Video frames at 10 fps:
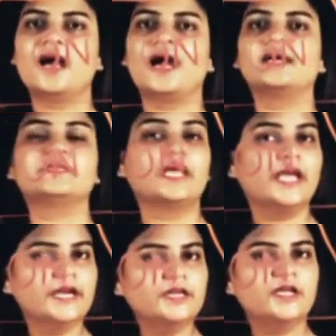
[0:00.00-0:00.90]
at
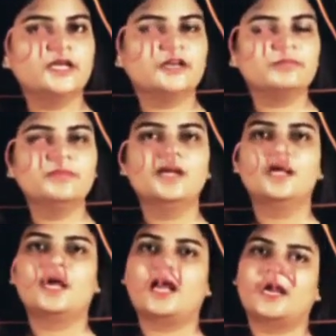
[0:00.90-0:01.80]
8 a.m.,
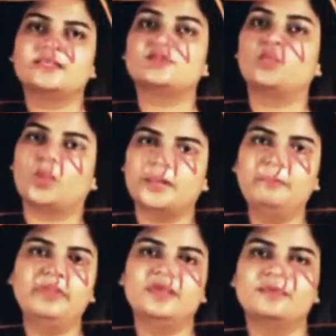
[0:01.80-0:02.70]
at 1
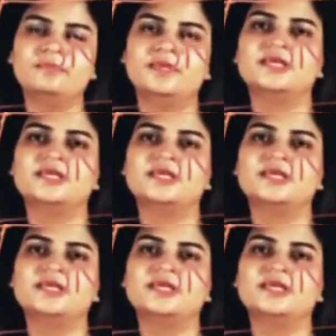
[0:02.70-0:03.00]
p.m.